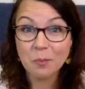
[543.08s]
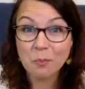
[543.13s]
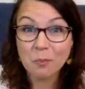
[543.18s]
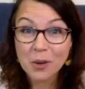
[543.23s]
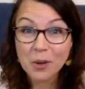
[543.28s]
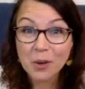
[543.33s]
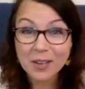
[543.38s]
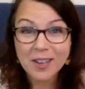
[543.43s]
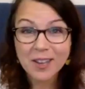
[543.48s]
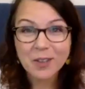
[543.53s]

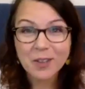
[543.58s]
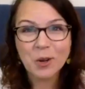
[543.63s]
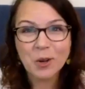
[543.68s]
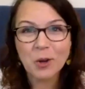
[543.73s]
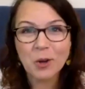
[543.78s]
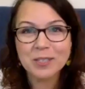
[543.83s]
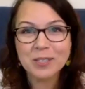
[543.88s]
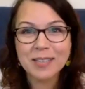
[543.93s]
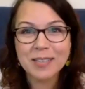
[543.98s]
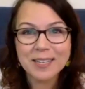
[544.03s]
book
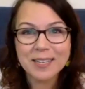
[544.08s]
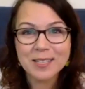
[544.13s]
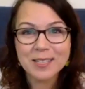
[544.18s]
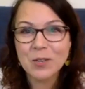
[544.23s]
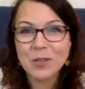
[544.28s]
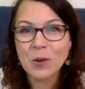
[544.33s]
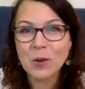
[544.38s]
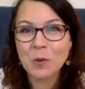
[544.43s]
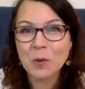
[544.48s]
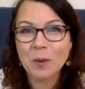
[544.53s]
called Let It
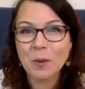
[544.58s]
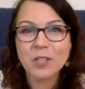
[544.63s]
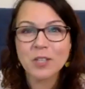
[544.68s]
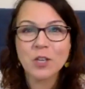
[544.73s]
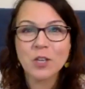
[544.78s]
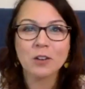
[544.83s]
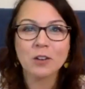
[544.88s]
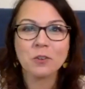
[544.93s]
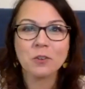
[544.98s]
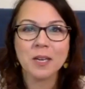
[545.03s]
Snow by
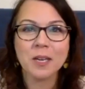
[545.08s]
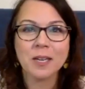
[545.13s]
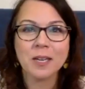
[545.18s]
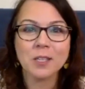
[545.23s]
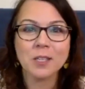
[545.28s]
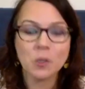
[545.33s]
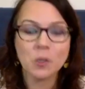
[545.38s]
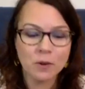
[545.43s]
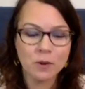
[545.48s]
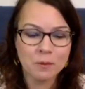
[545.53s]
John Green,
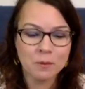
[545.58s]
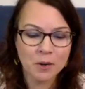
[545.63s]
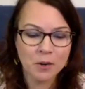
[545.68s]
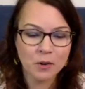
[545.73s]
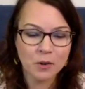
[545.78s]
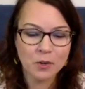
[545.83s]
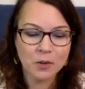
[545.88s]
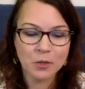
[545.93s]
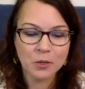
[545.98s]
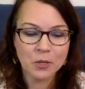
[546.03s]
Lauren
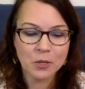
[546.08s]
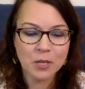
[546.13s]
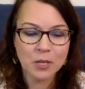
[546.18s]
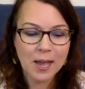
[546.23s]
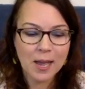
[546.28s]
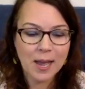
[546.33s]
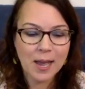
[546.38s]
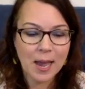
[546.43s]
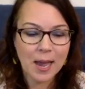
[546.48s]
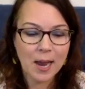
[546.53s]
Myracle,
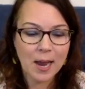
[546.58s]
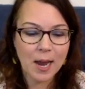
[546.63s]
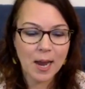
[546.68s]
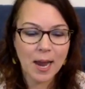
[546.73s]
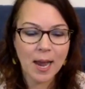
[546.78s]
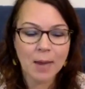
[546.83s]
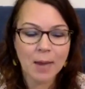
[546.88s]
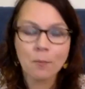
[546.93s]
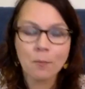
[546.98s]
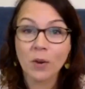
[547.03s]

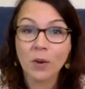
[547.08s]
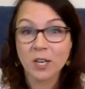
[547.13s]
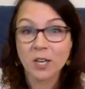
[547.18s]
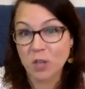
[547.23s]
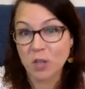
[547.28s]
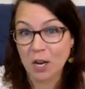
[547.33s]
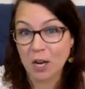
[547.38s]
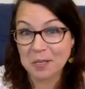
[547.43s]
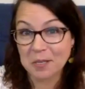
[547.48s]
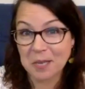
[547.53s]
and Maureen
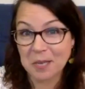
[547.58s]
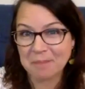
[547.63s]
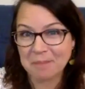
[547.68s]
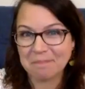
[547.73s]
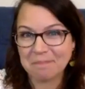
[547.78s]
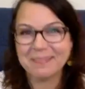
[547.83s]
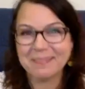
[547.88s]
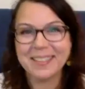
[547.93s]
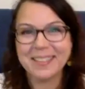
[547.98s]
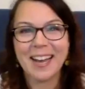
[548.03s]
Johnson.
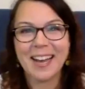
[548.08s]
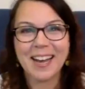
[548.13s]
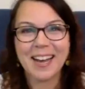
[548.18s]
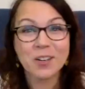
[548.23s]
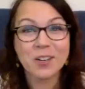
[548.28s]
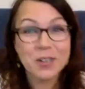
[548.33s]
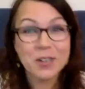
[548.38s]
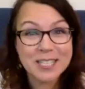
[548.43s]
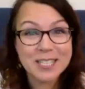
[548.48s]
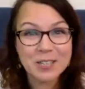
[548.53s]
Uh,
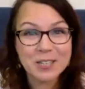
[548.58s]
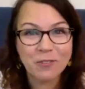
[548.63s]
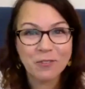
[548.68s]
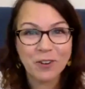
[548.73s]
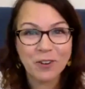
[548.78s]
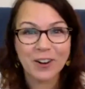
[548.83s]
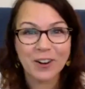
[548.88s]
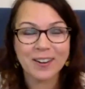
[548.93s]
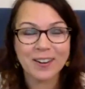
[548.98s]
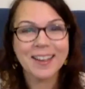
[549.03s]

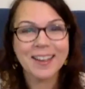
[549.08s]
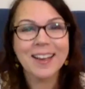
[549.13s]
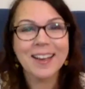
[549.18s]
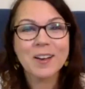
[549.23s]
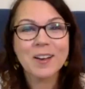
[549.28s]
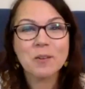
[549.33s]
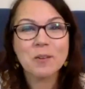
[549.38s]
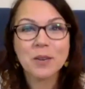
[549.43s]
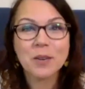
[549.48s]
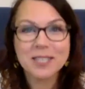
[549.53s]
Christopher,
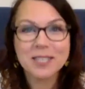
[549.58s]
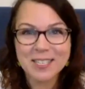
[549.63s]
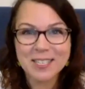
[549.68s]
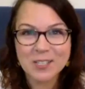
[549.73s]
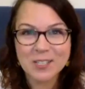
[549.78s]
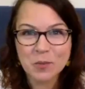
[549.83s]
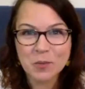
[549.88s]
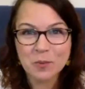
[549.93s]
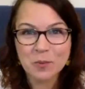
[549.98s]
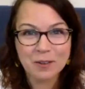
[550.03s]
what did
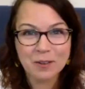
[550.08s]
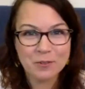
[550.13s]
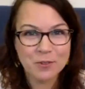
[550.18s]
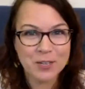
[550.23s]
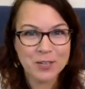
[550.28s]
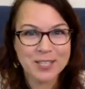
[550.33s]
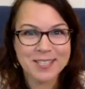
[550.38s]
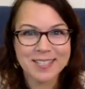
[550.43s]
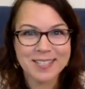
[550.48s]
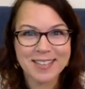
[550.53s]
you bring for
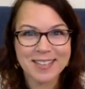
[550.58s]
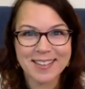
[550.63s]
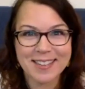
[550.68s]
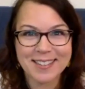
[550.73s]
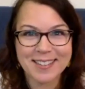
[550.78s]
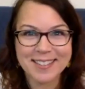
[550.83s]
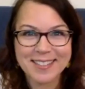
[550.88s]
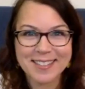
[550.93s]
us to eat?